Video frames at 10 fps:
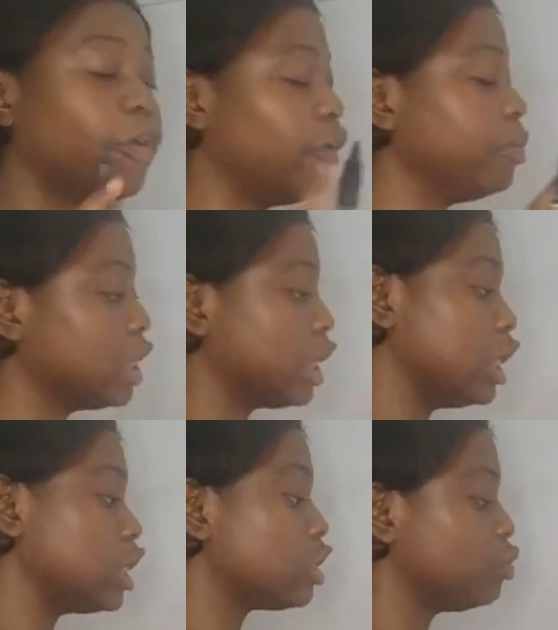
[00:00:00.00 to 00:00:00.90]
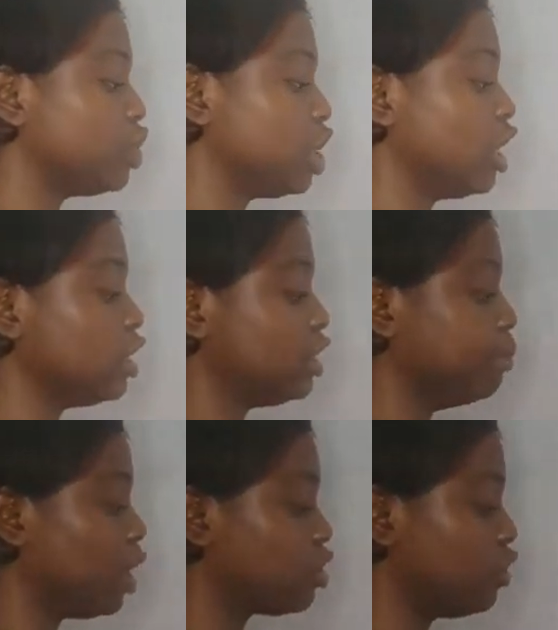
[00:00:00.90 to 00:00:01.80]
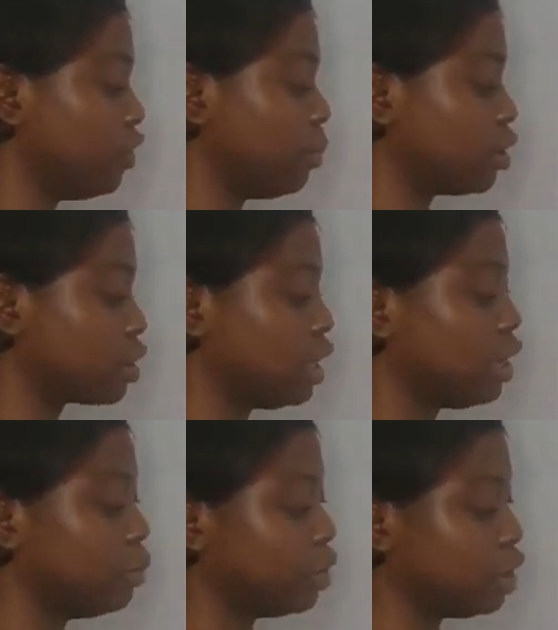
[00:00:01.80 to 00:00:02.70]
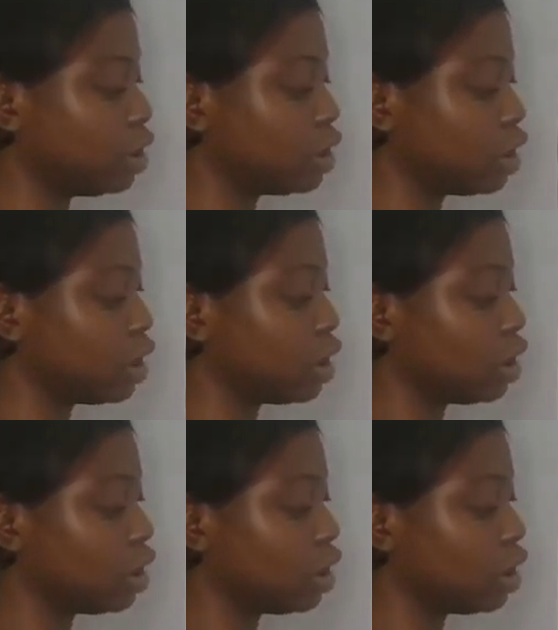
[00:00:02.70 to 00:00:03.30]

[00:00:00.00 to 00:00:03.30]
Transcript: parameters, which are the mass of a particular body